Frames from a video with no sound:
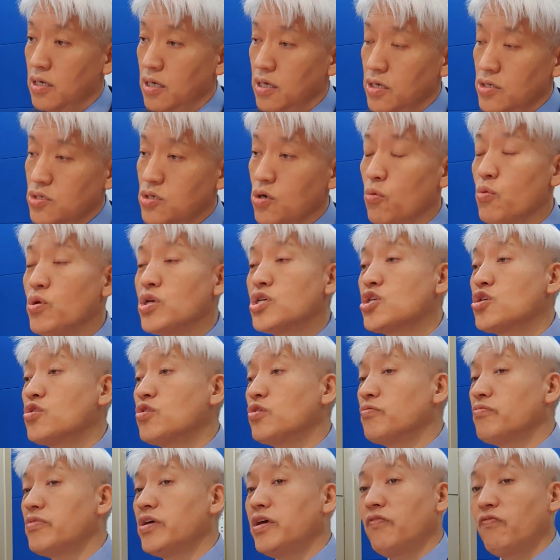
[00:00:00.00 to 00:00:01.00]
So we
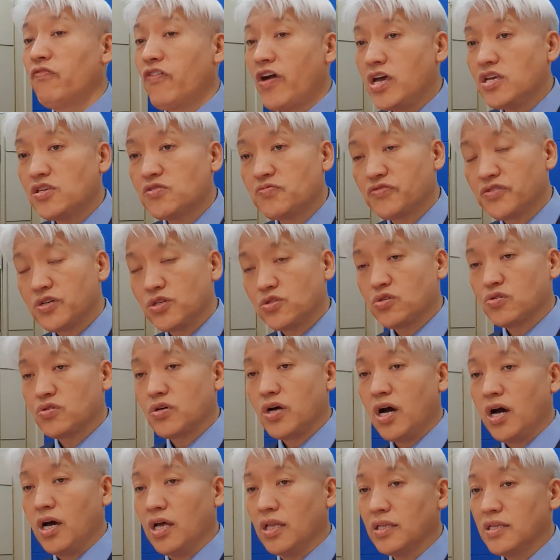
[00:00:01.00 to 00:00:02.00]
should be faithful to
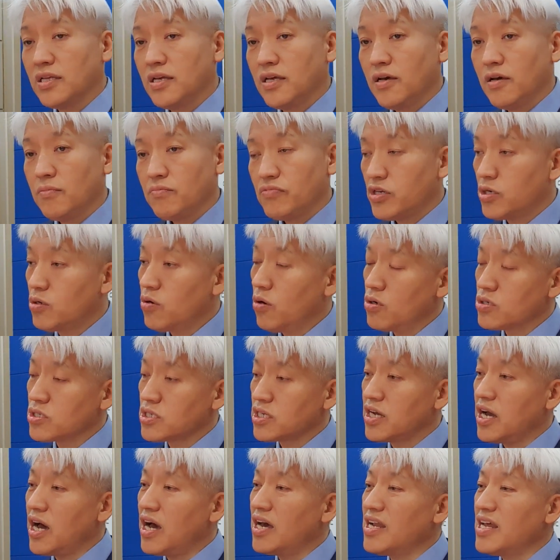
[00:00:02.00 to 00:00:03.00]
God because
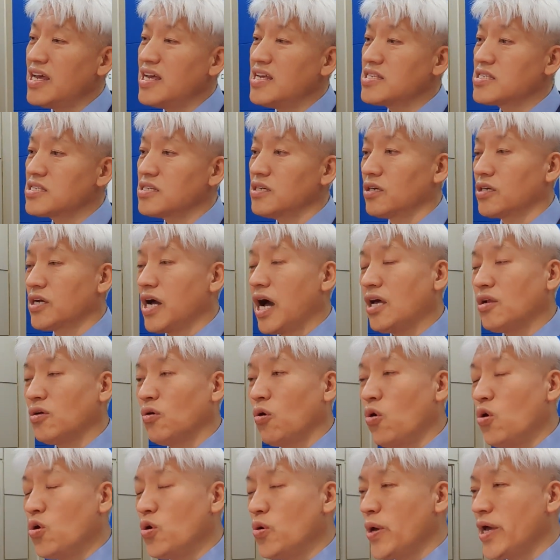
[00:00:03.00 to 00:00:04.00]
God
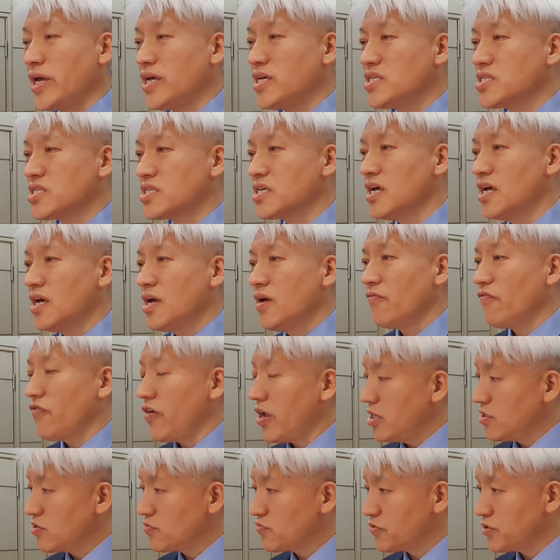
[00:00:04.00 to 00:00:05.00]
always
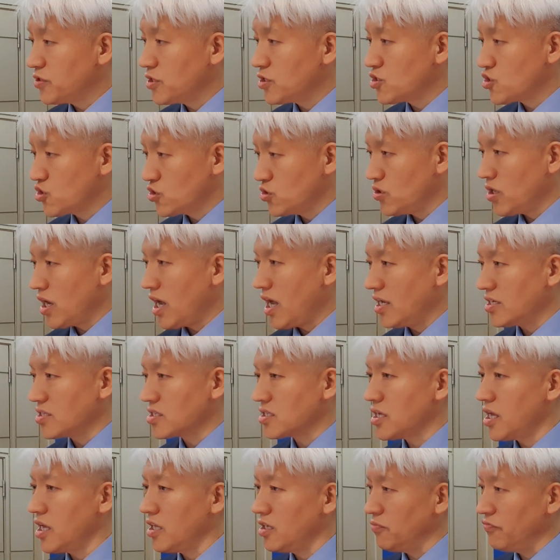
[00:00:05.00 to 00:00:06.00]
faithful to us
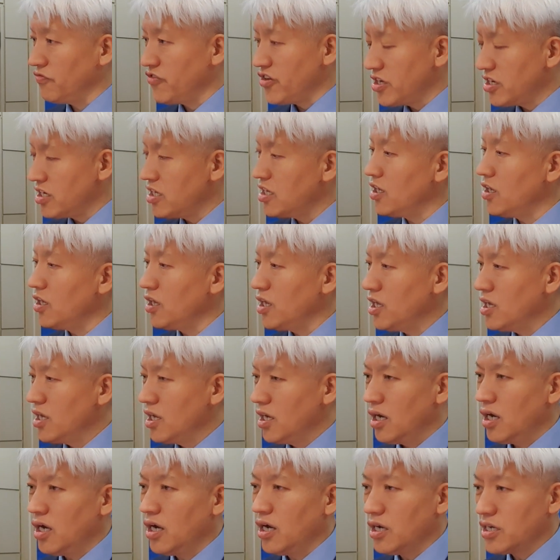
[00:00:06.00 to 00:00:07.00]
and very.
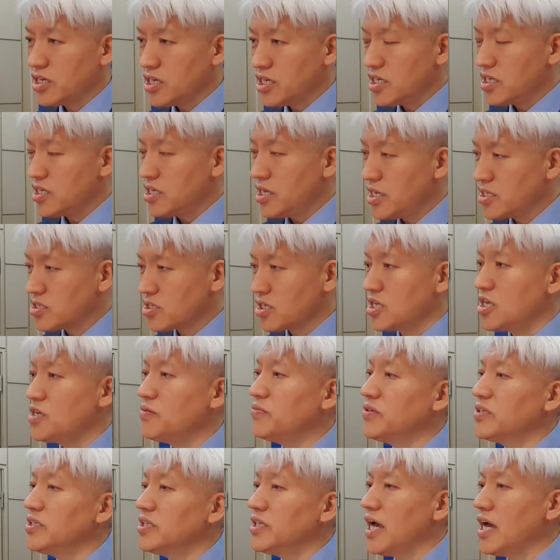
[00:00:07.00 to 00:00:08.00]
He has
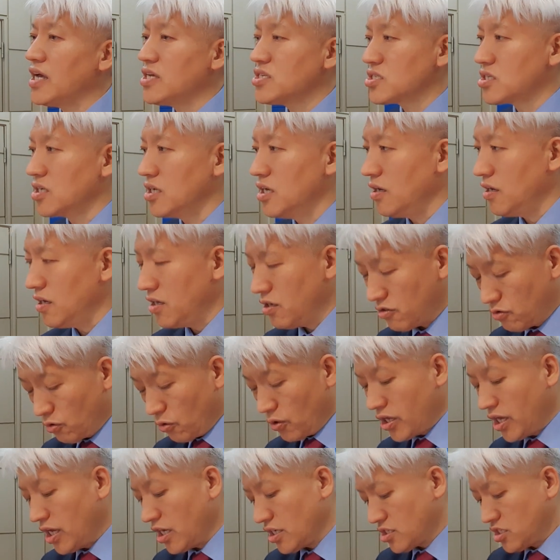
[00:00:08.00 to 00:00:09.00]
given us a
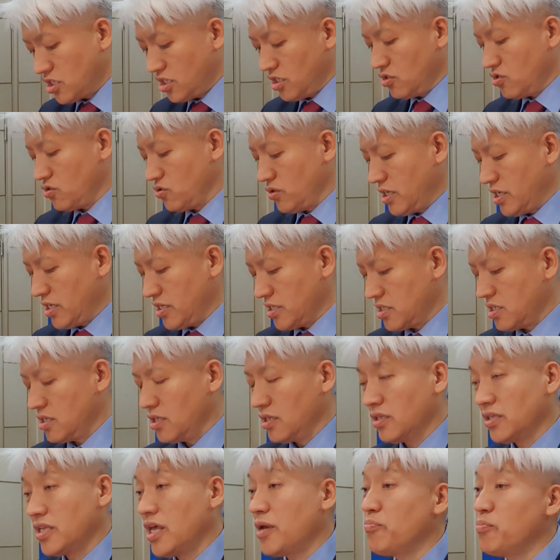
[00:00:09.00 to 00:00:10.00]
loyalty to us.
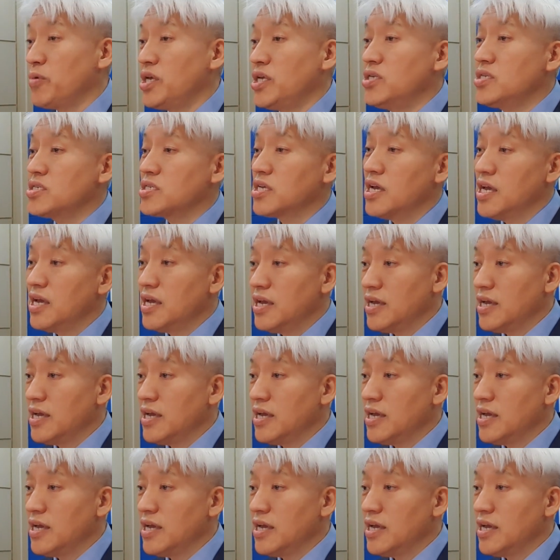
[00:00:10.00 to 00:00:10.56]
That means